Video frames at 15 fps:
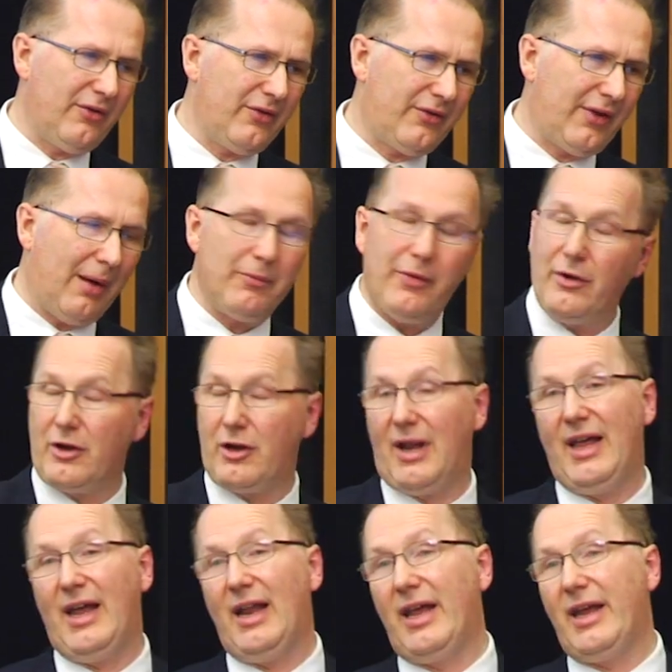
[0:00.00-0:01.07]
some that
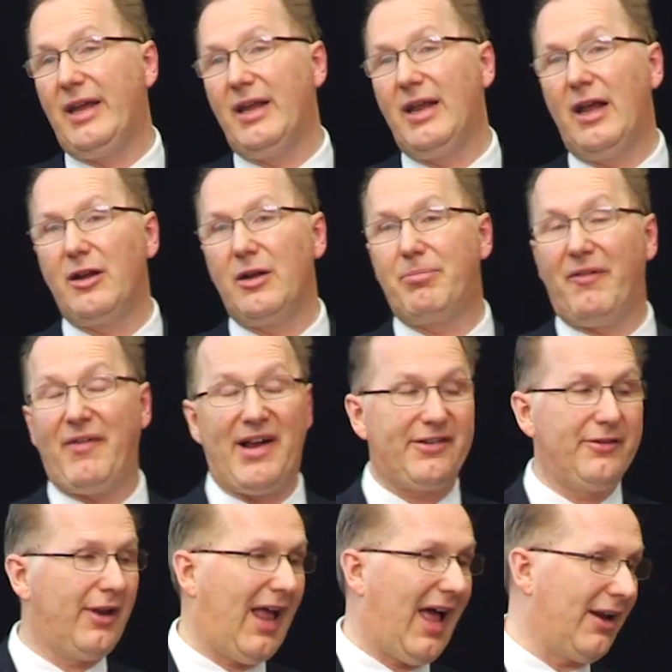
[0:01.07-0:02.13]
clearly
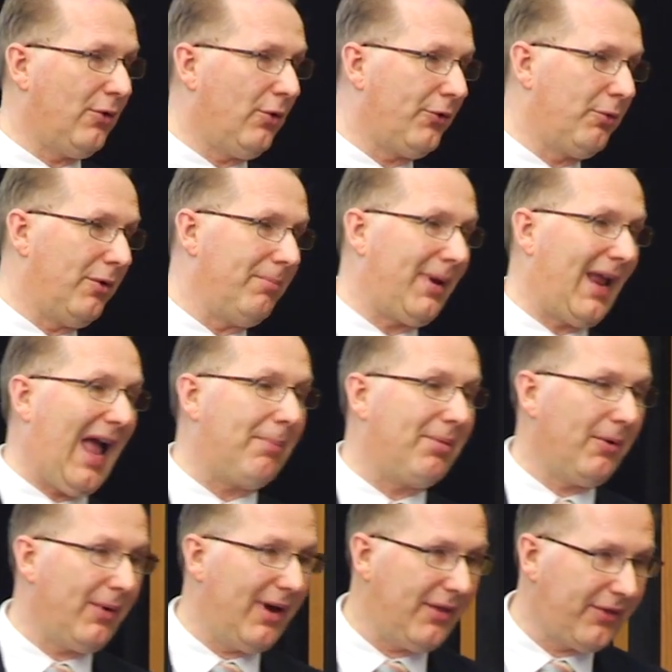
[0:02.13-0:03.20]
professional landlords wouldn't be
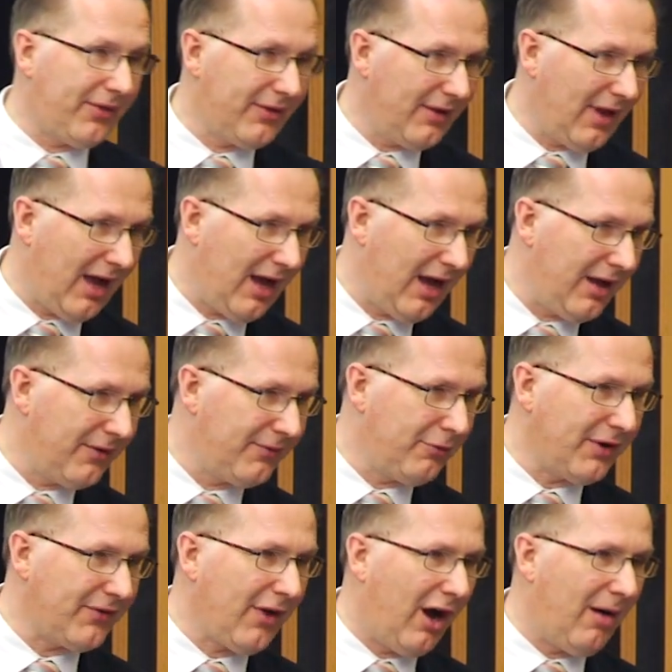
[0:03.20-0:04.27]
happy with. For
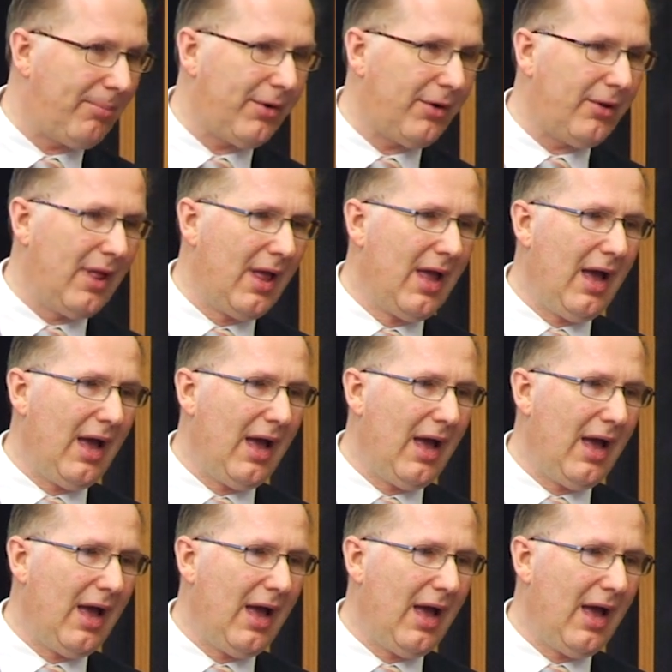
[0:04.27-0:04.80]
example,